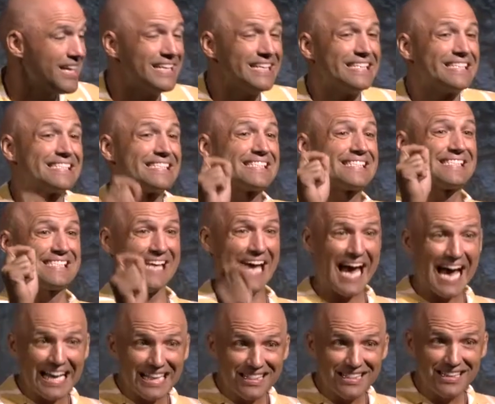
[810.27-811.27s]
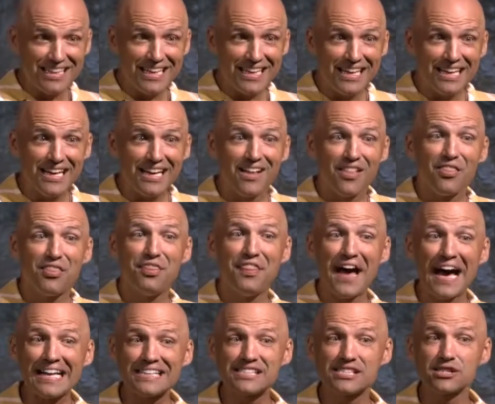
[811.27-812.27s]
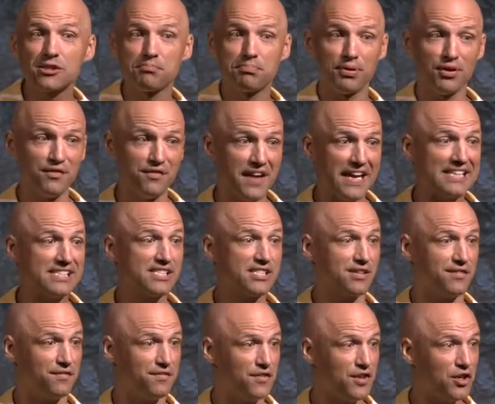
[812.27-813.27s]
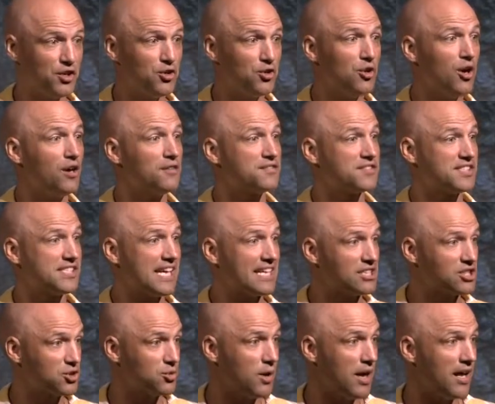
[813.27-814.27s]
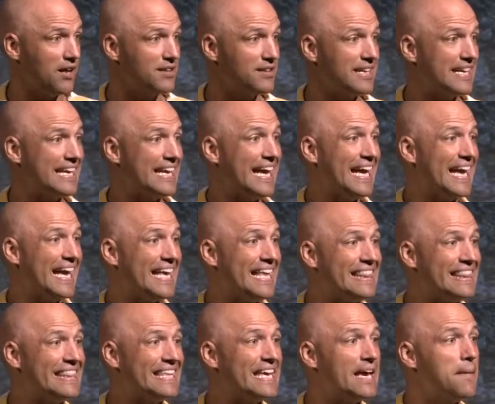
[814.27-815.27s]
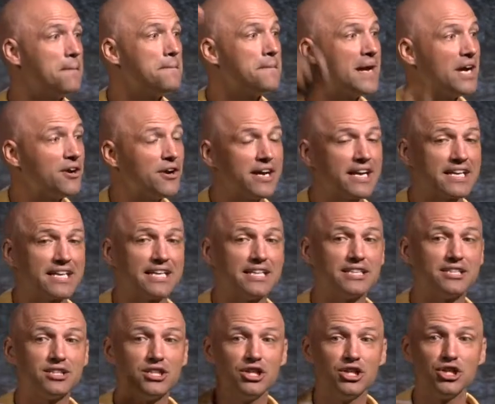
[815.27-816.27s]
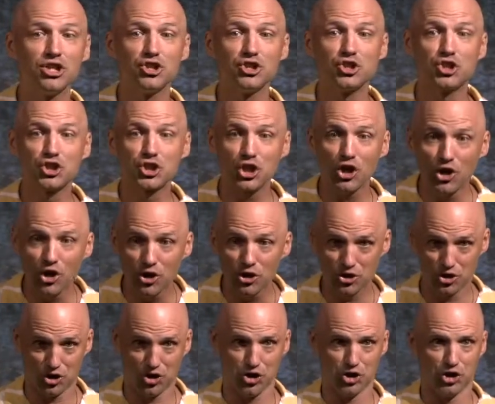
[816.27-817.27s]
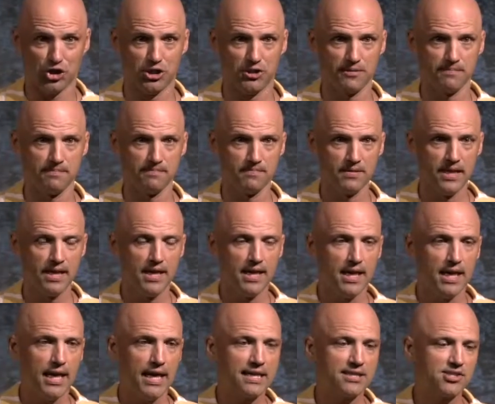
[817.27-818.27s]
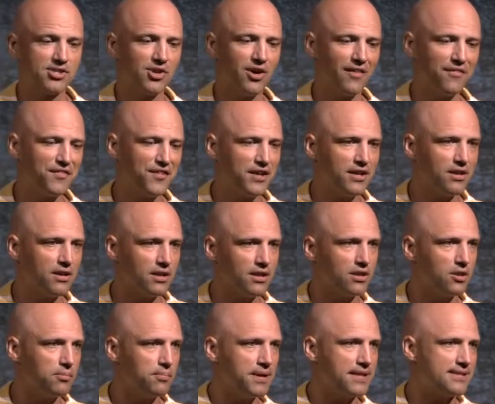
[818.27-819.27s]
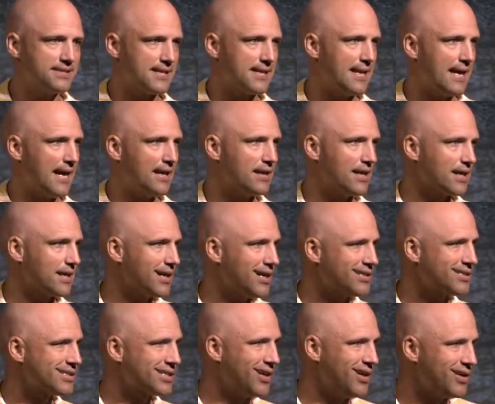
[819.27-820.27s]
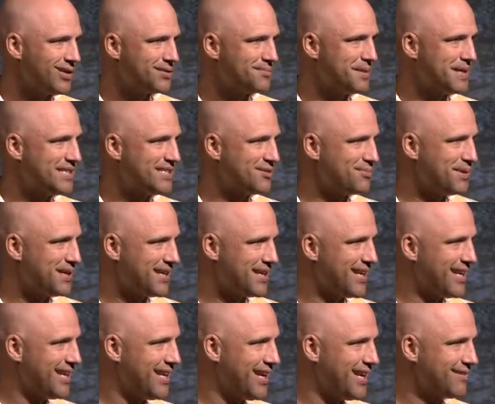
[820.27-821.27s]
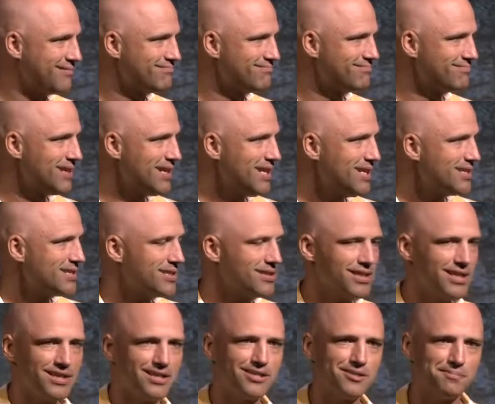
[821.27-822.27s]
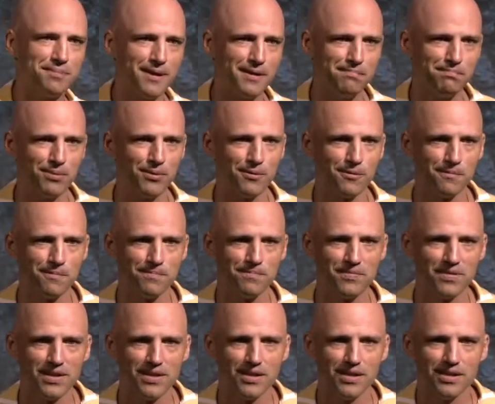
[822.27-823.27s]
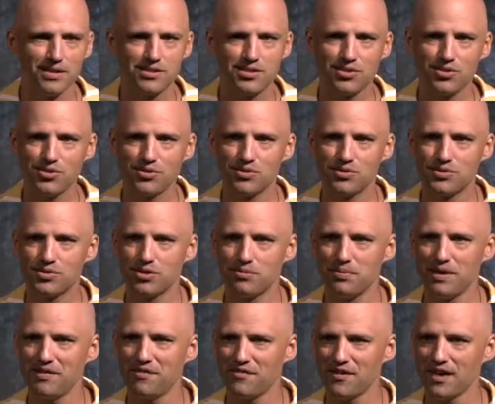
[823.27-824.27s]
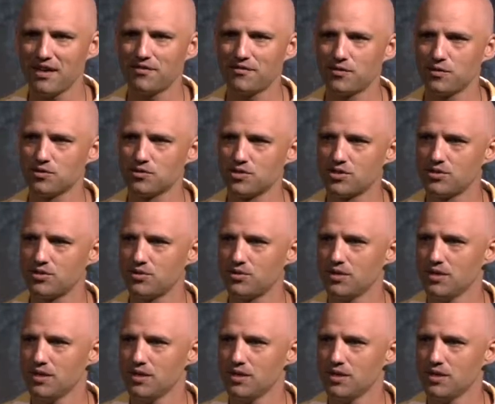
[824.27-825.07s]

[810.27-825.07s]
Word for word: Sadly, that's the pervasive view of sexuality in the American church. And so I feel a little bit today like God's calling me to be a Gideon, to lead his people, to be faithful, to